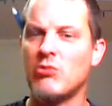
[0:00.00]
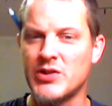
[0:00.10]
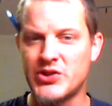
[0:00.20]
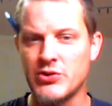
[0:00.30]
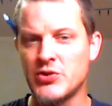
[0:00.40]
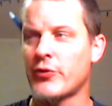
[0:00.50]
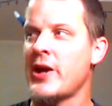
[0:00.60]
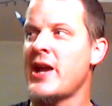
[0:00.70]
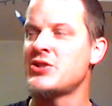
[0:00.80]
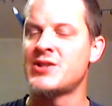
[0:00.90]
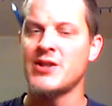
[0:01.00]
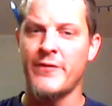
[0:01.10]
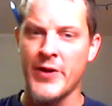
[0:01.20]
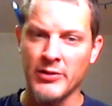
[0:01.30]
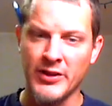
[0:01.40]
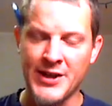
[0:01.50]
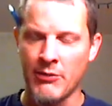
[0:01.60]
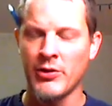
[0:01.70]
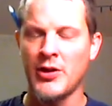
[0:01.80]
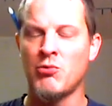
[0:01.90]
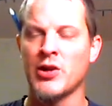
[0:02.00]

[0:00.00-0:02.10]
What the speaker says: with Sue's free agency fairly not really